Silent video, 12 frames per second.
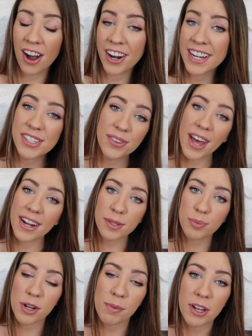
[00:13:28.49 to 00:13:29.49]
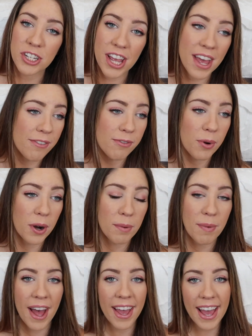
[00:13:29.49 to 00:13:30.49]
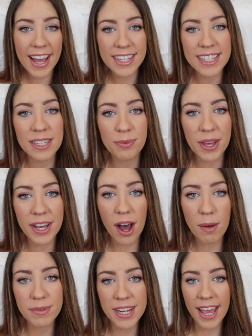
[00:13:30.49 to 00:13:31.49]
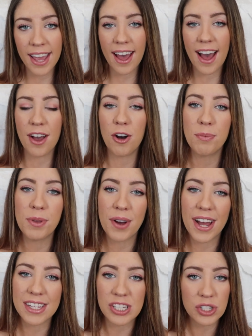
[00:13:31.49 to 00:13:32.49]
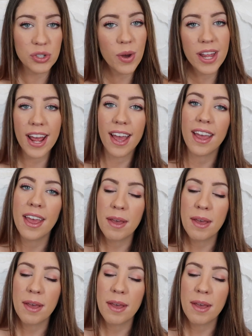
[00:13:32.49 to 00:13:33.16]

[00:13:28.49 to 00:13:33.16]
Alright, so that is pretty much it for my 18-week update. I hope you guys enjoyed it.